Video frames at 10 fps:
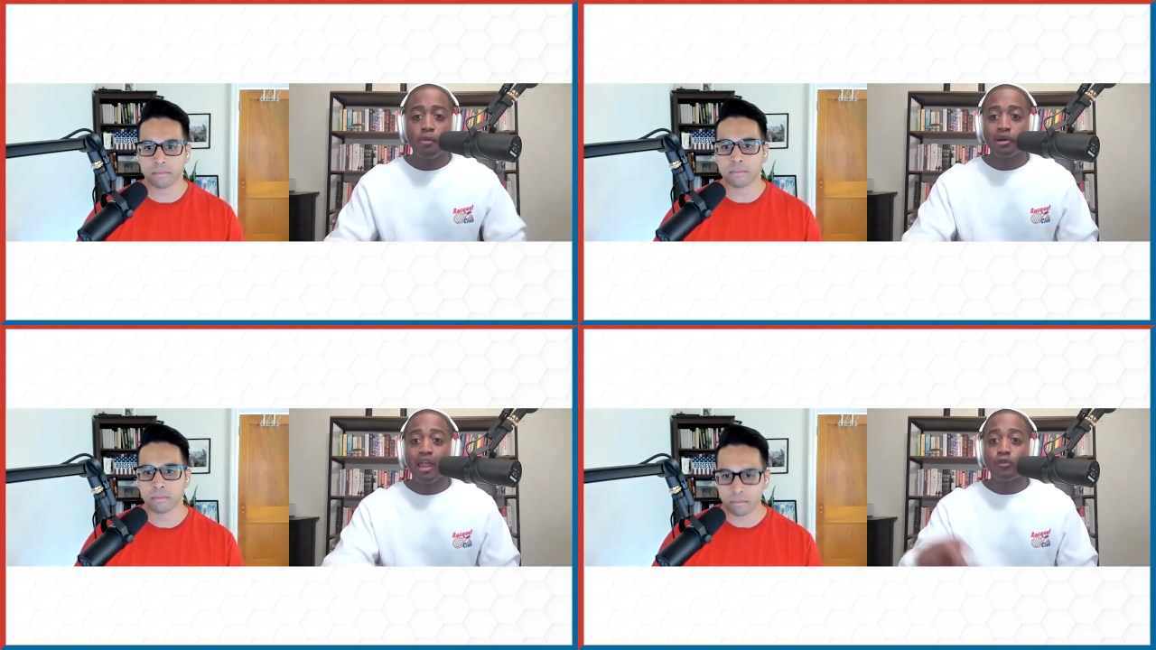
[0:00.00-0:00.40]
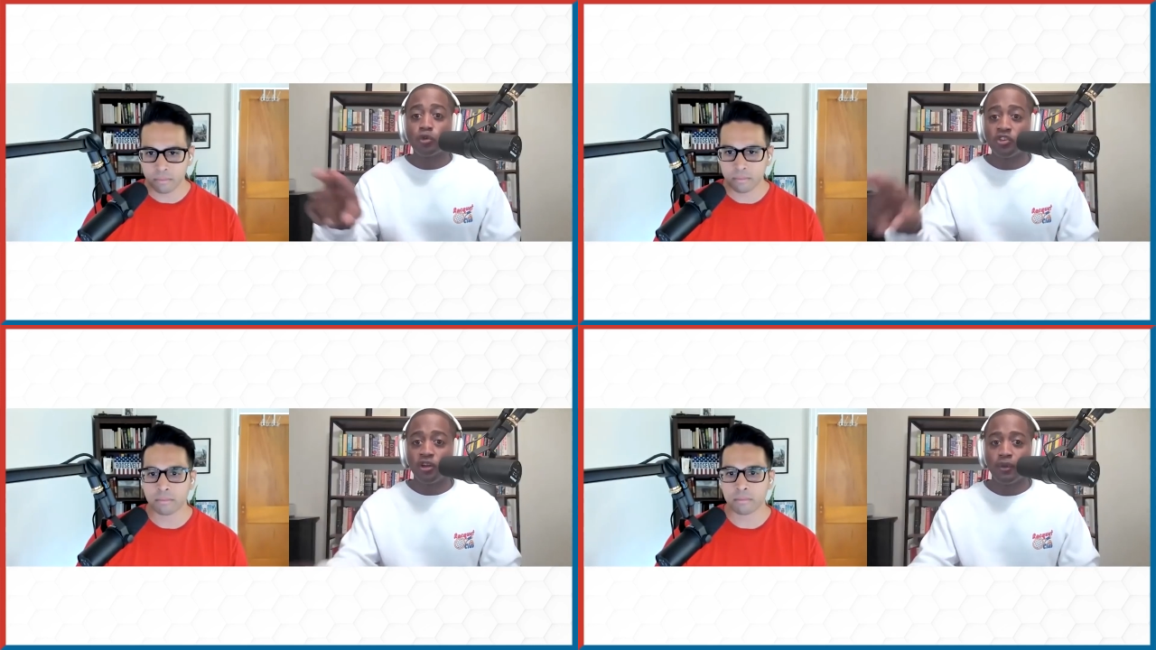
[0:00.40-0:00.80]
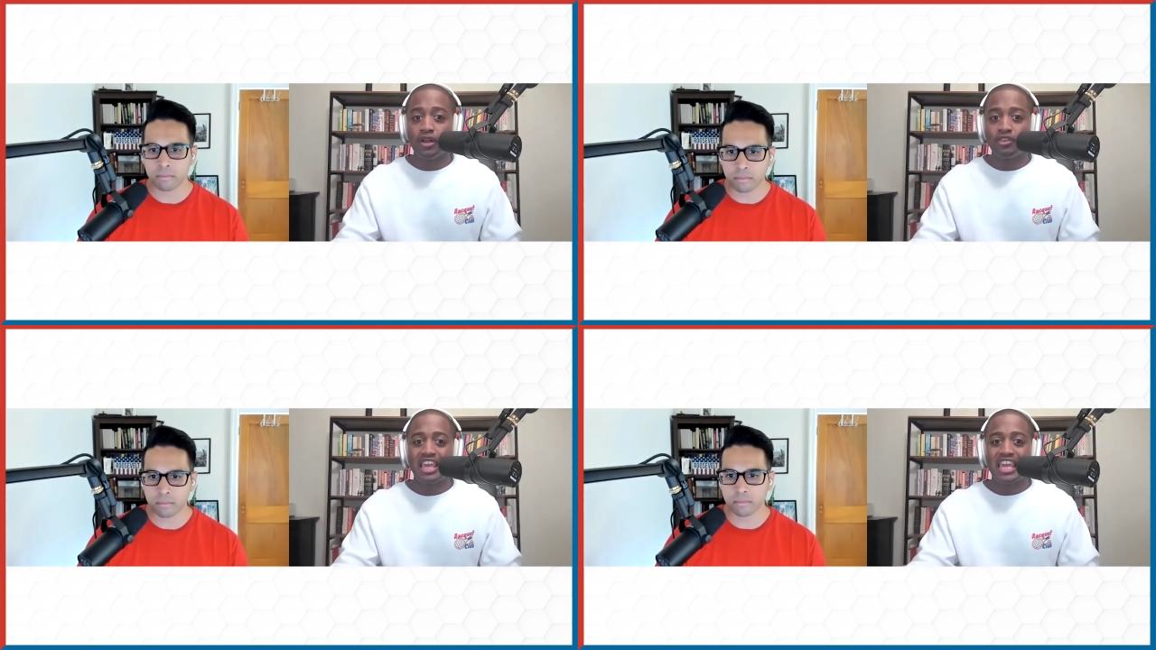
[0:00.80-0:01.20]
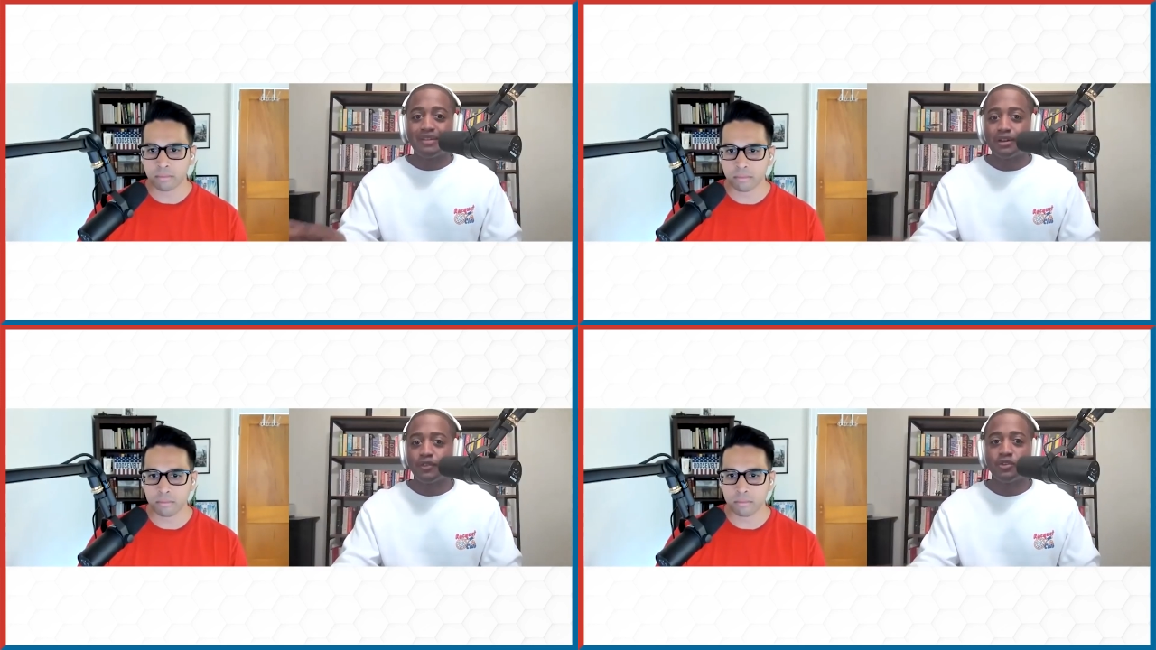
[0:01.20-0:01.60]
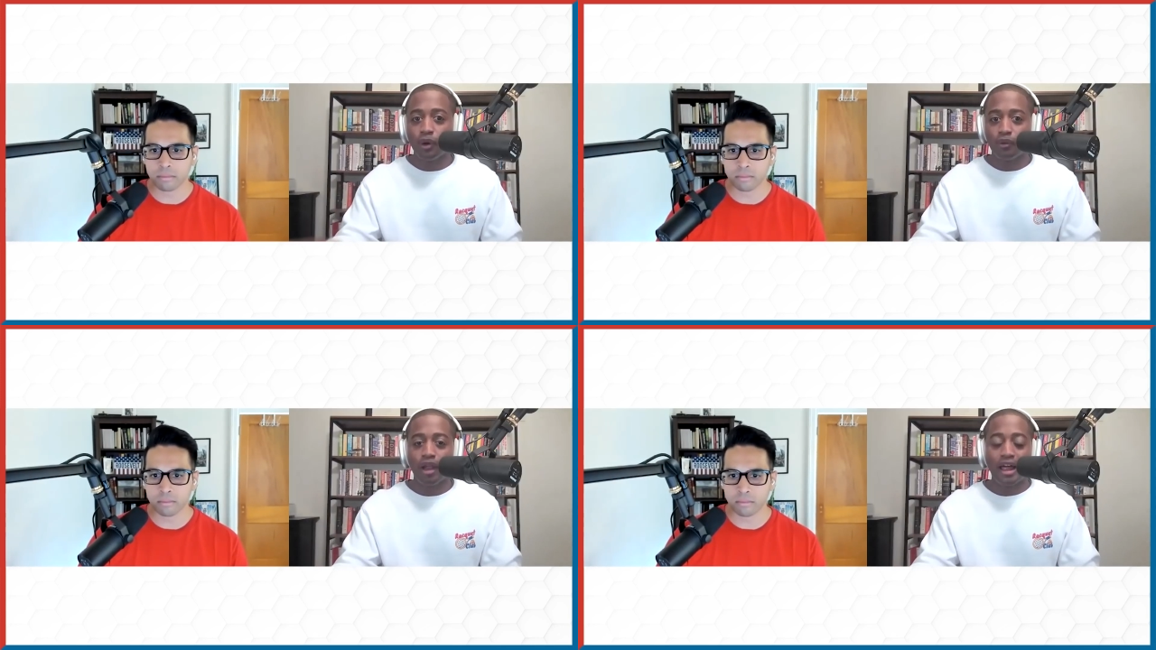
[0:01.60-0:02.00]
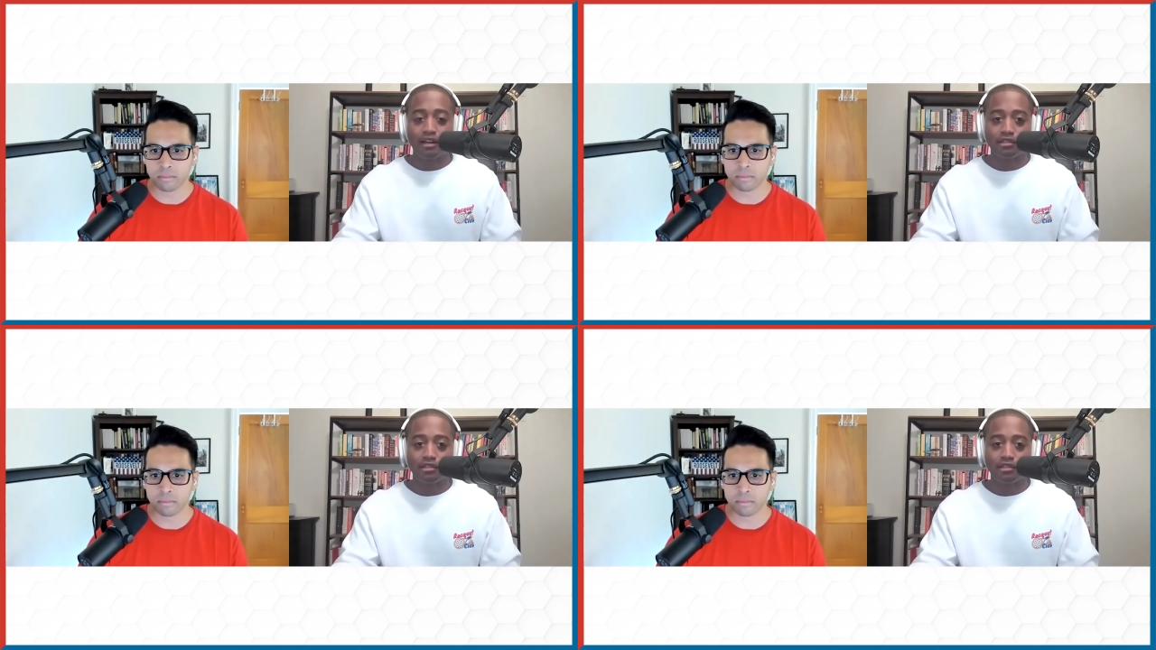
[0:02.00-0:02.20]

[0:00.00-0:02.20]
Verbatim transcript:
Speaker 1: But level two is, even if you don't like a